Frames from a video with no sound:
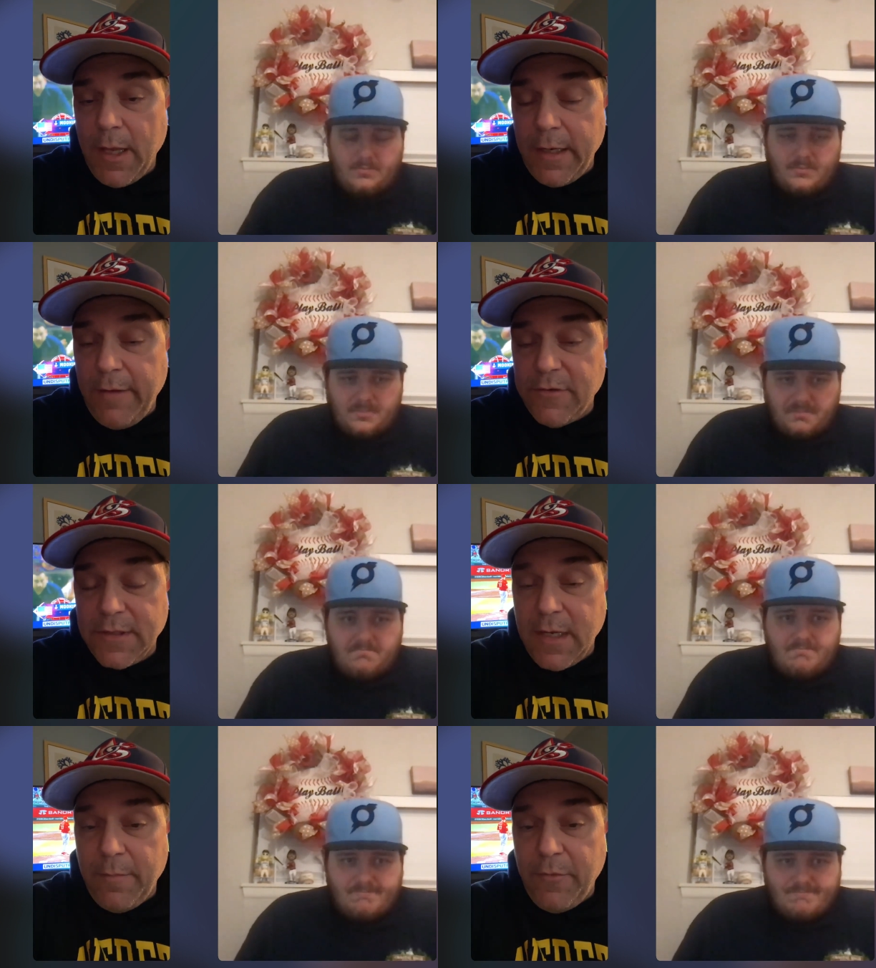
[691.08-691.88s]
Speaker 1: blonde? Never
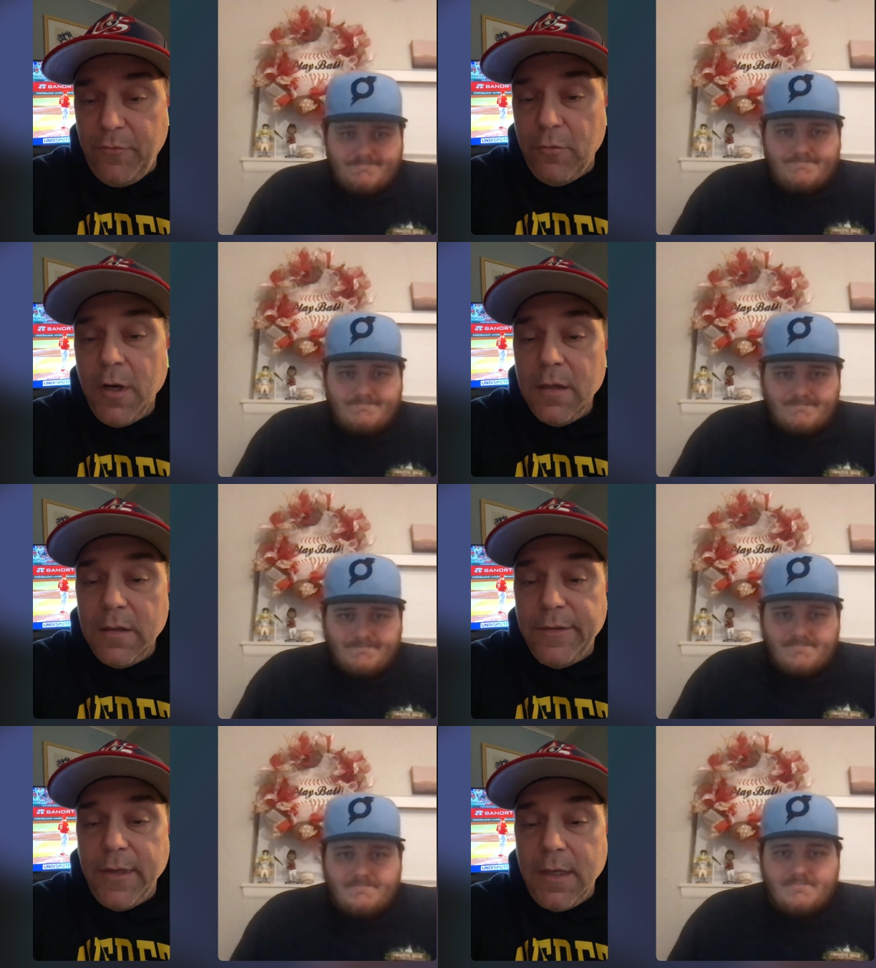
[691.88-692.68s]
seen that before. Do
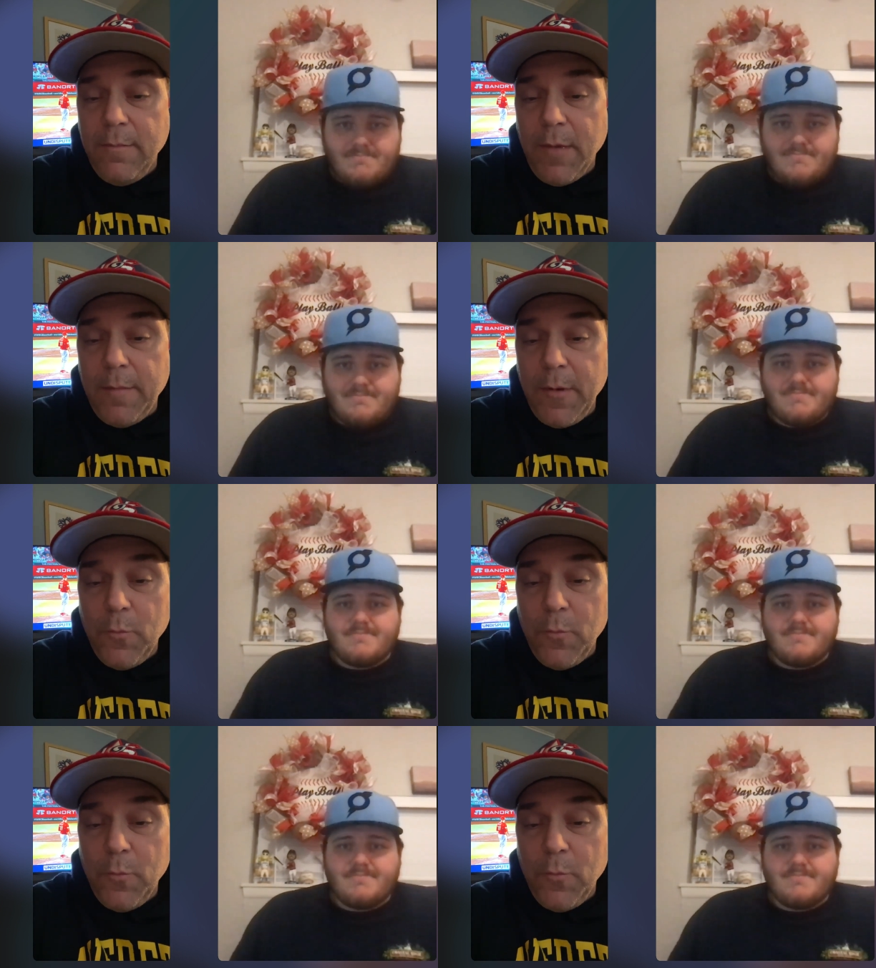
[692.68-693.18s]
you think he might be